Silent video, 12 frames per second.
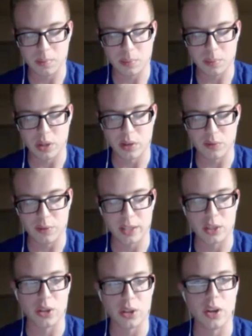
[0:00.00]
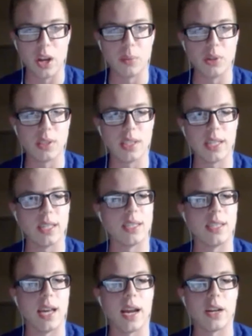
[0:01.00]
put an effect on the numbers like a
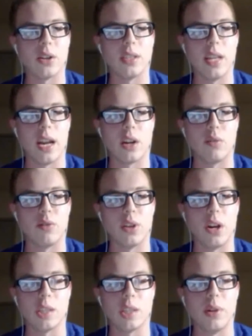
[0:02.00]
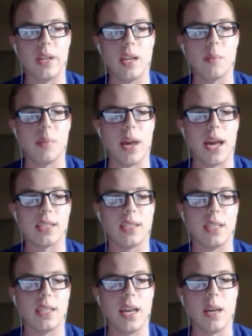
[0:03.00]
sack or a tackle for loss, but it impacts
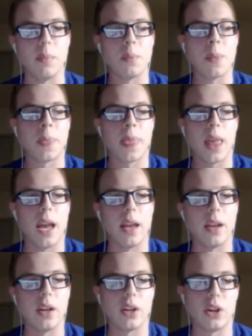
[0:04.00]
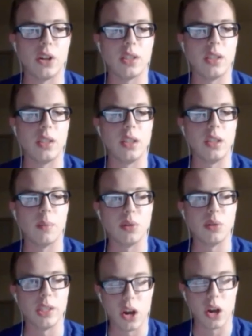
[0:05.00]
the game and hurts the
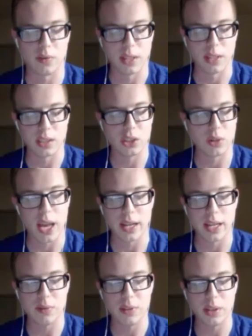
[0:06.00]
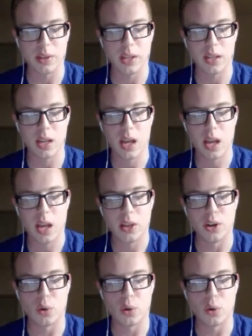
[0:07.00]
opposing offense. So, yeah, I definitely think they're